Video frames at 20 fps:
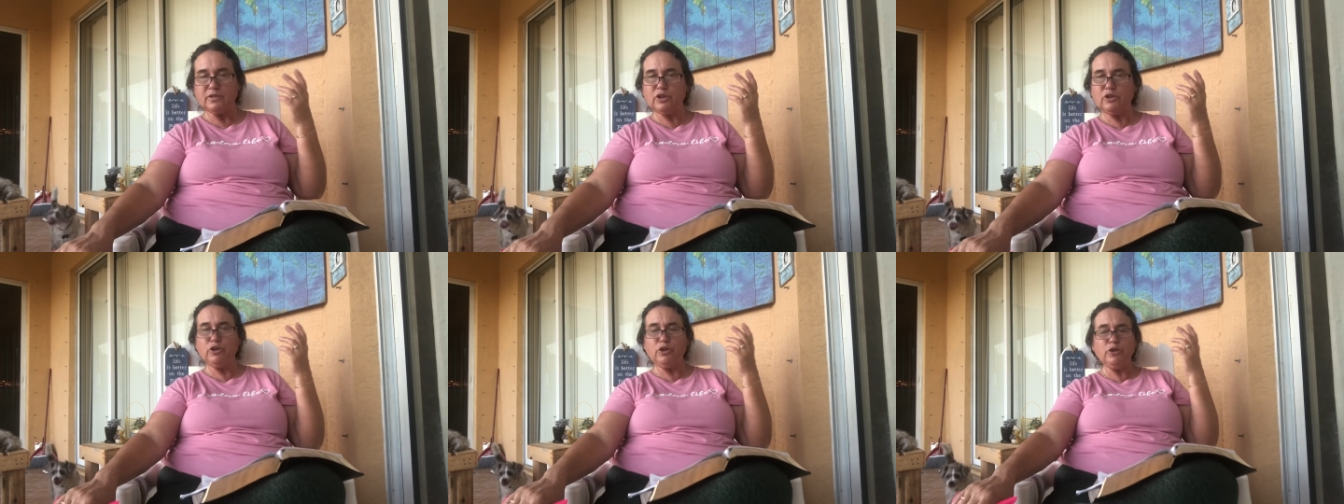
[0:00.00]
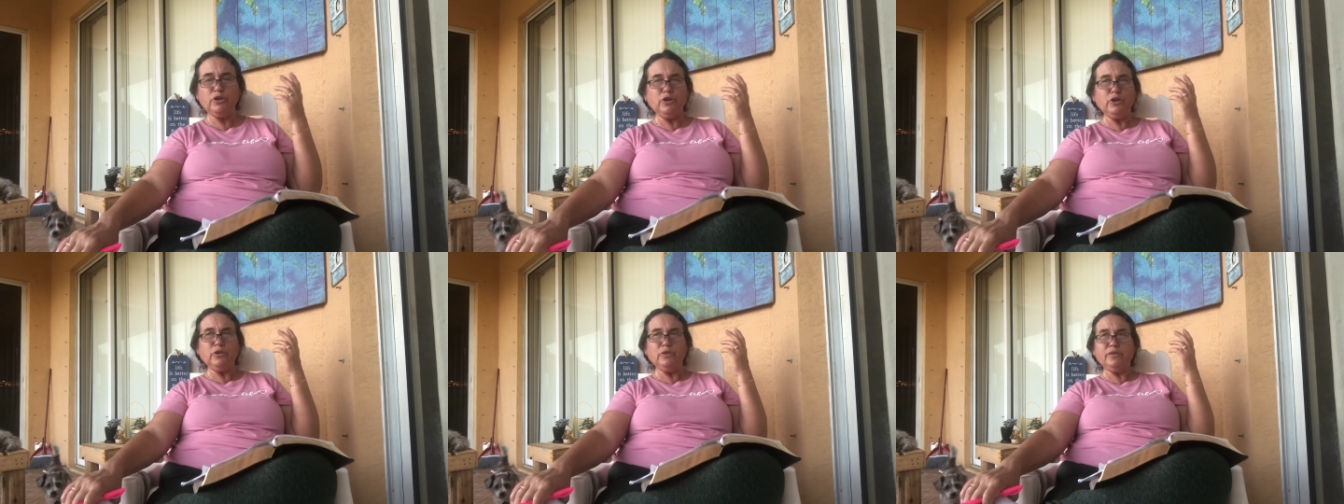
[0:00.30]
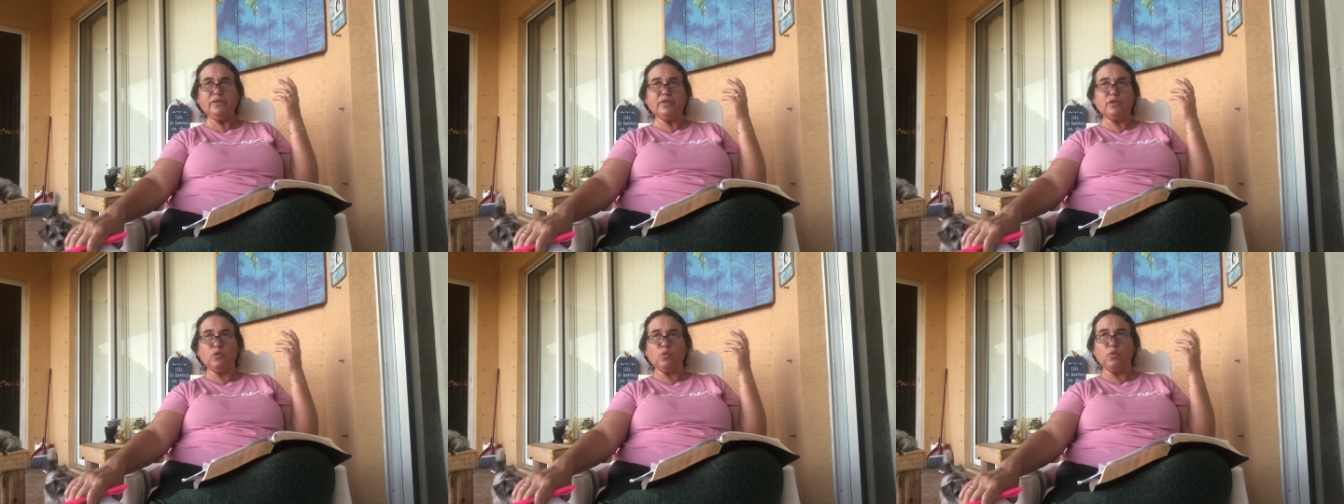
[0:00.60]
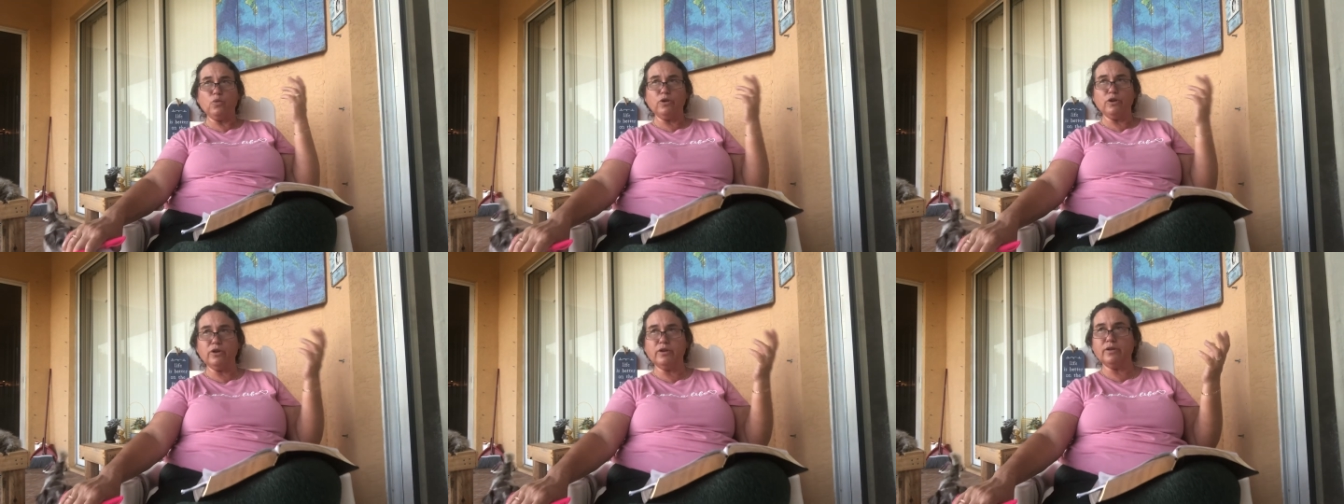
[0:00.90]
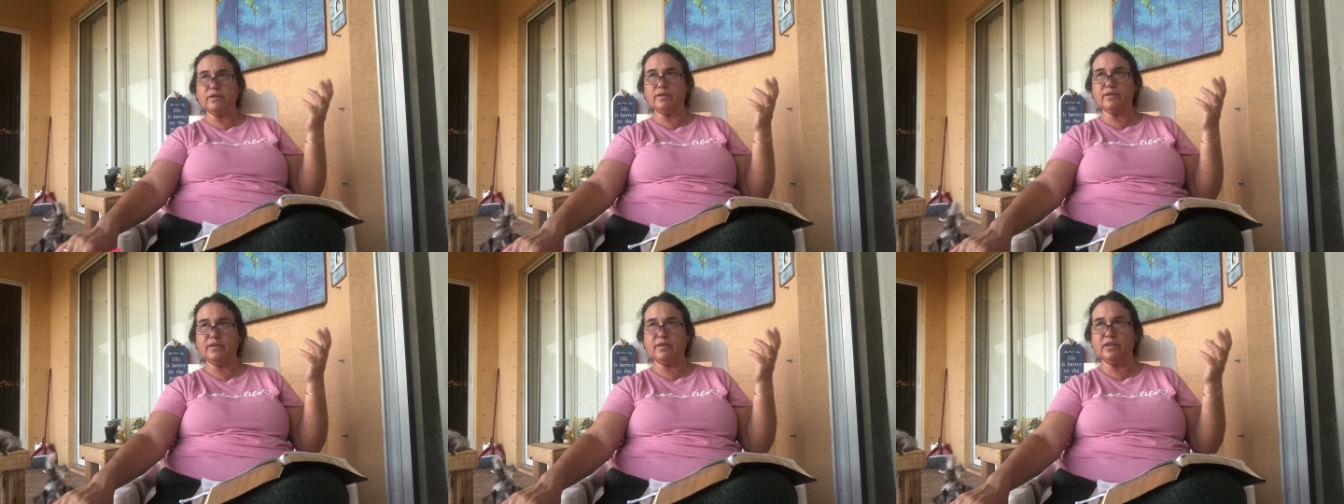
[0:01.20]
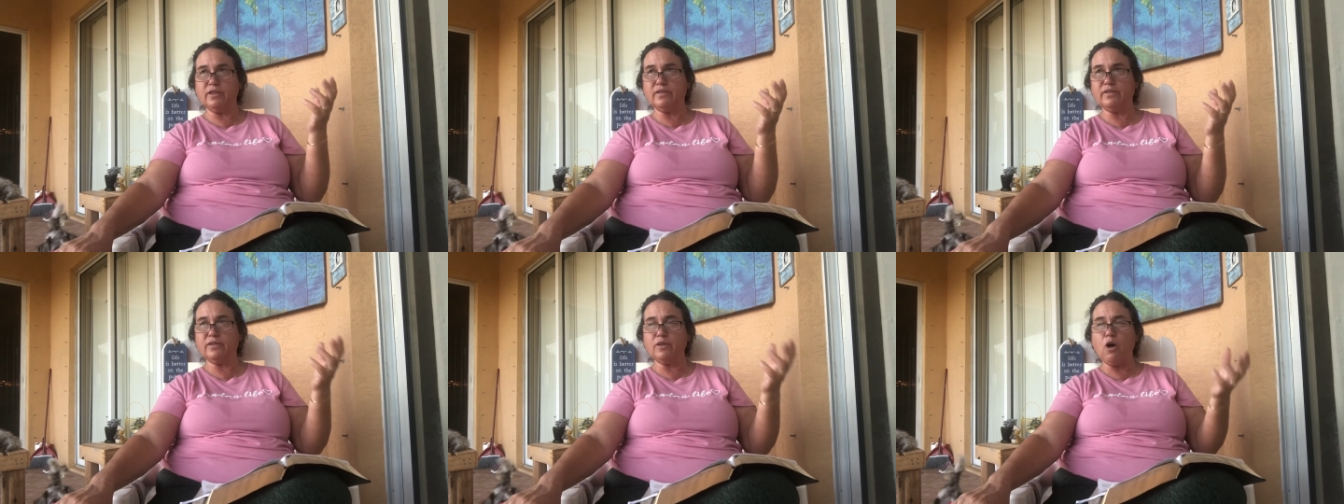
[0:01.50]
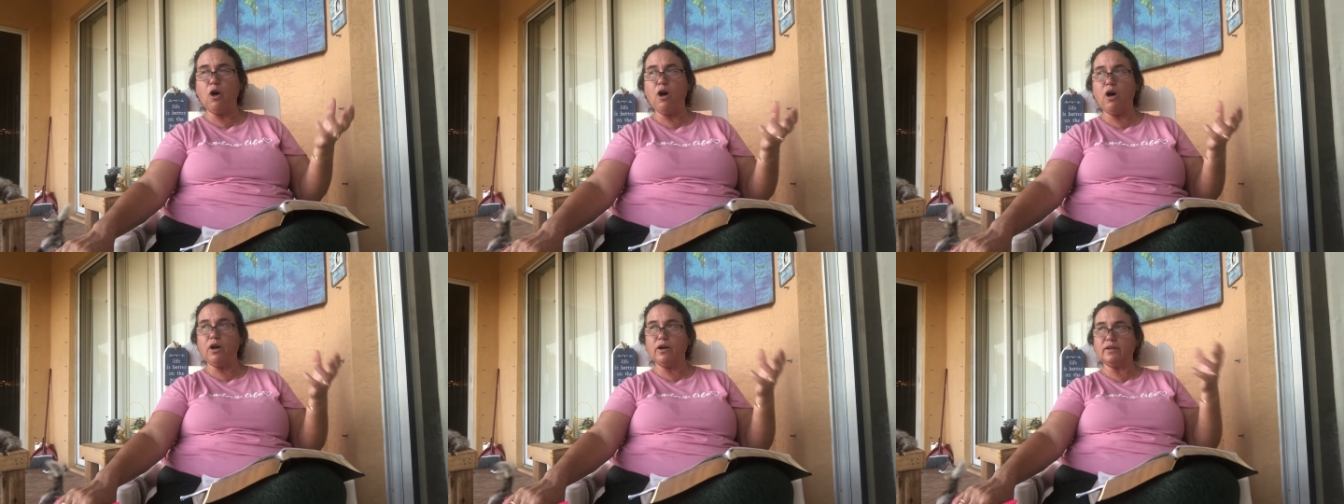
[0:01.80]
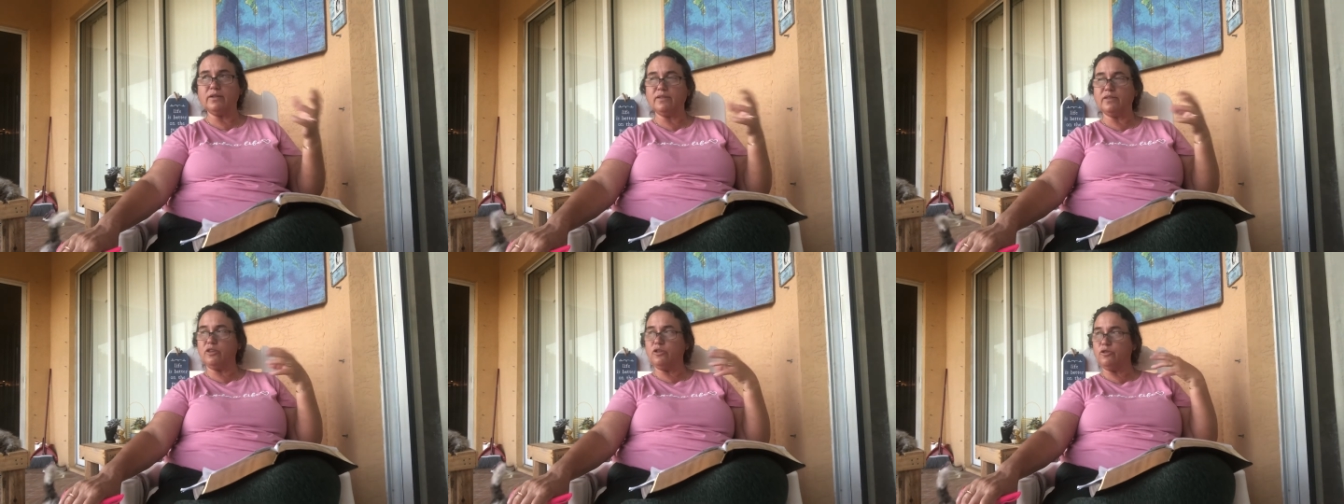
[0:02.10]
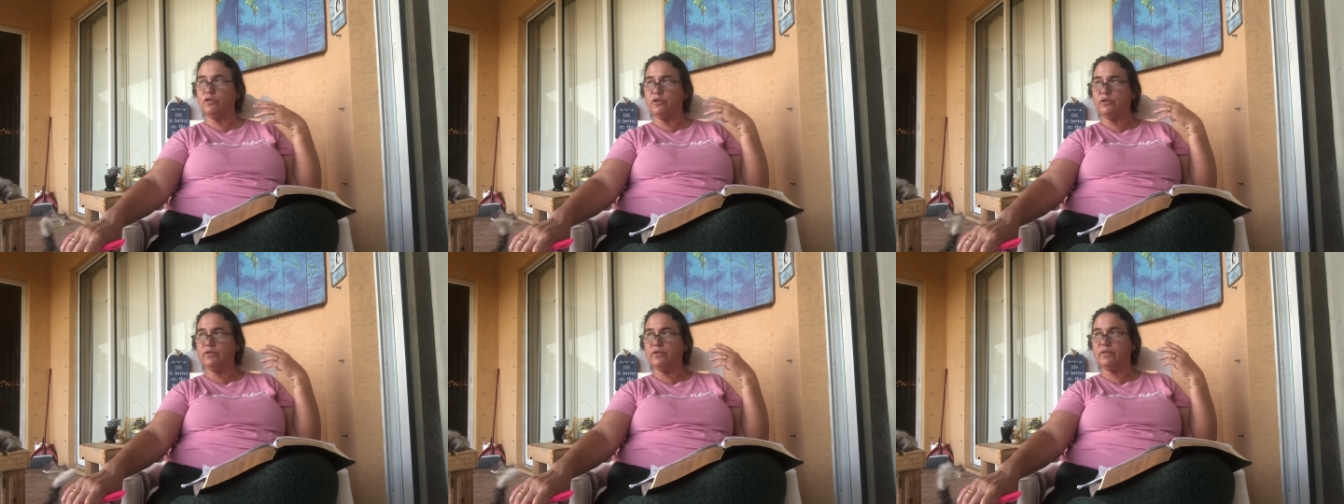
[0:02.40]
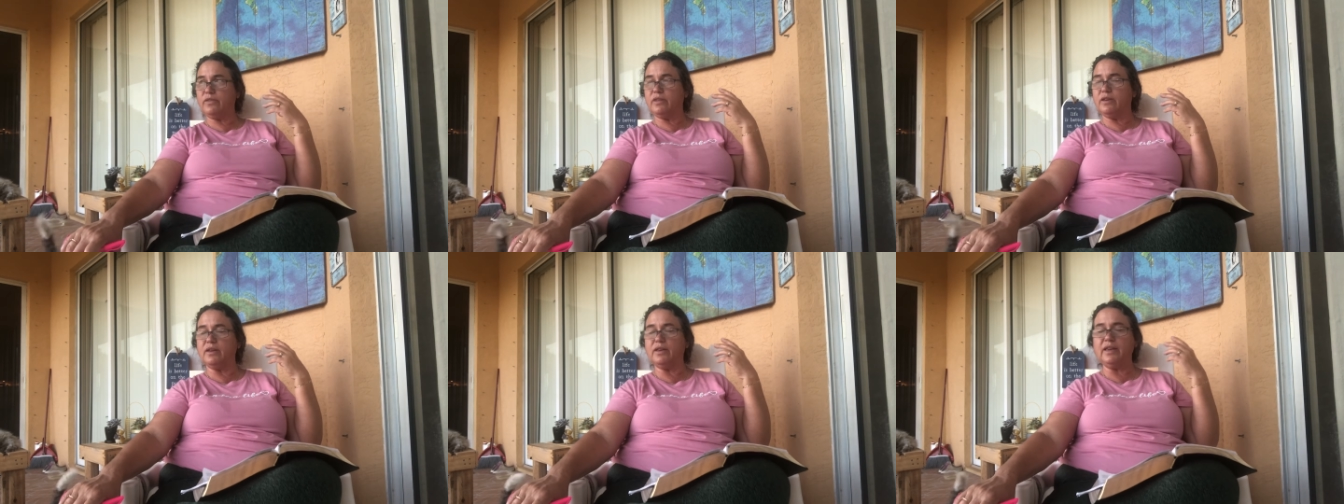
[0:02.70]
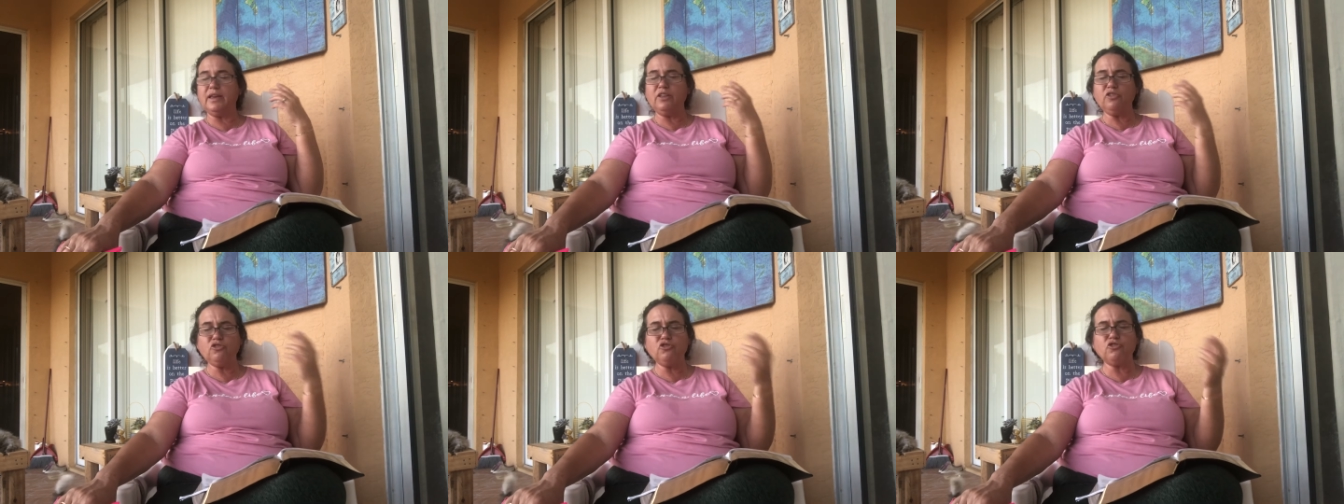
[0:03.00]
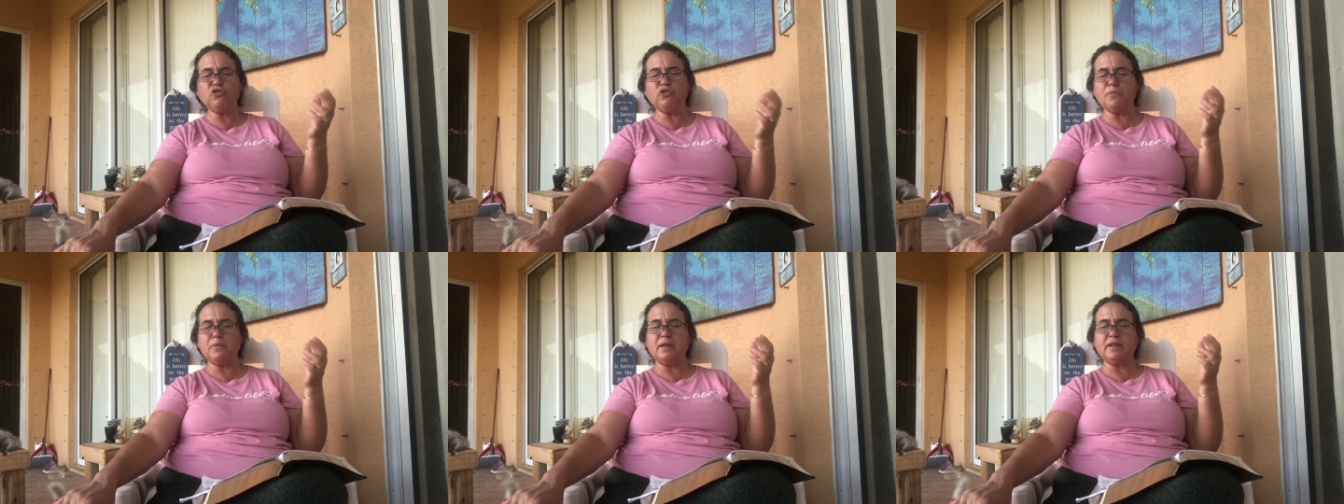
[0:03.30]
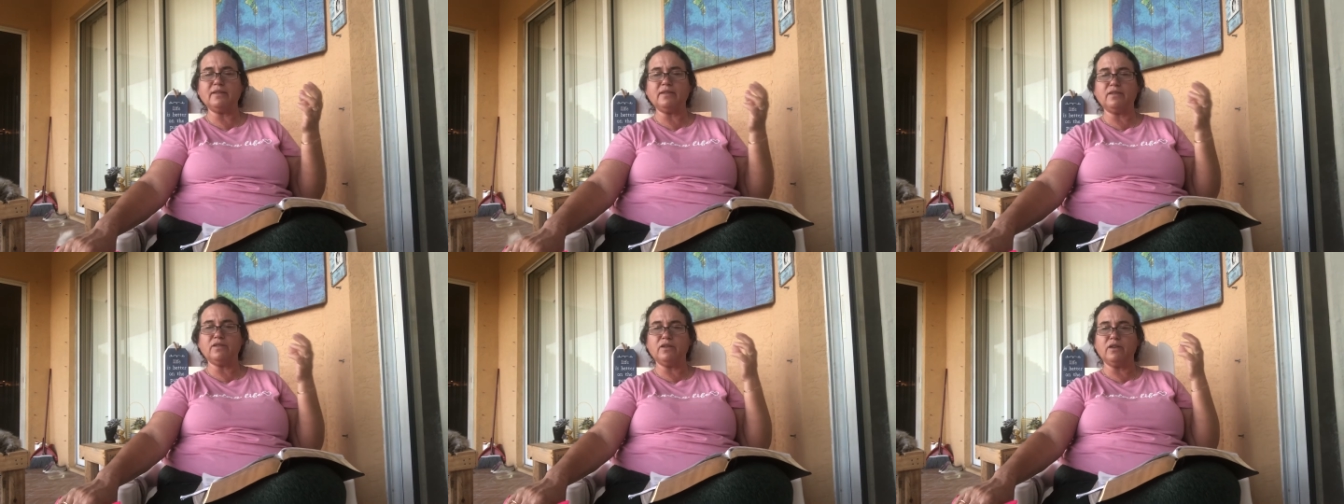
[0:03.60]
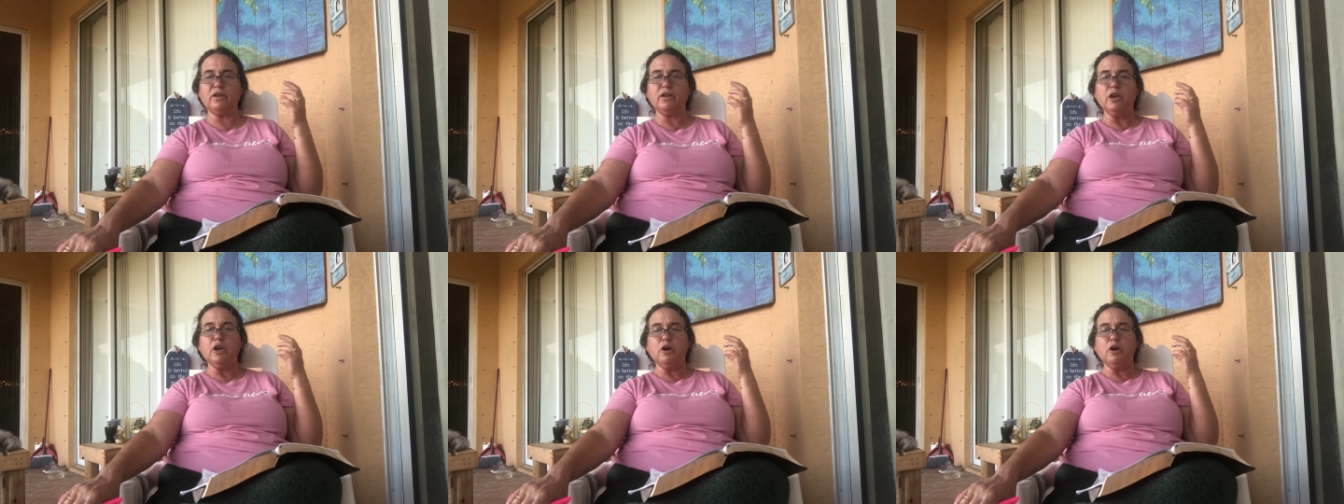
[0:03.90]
you use the words, the songs, you use the instruments to